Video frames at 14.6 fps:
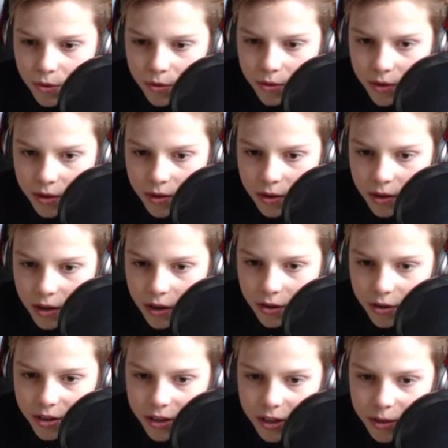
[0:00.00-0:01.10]
Okay, so basically. Oh,
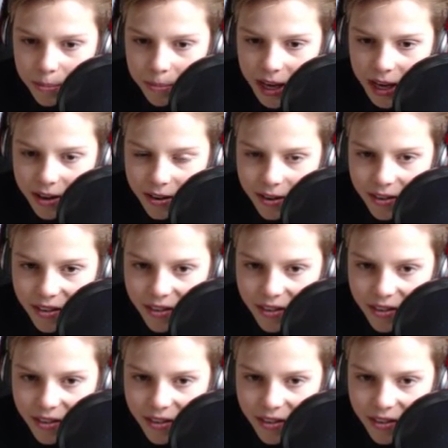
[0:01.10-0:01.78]
you, you need, need a get, banner.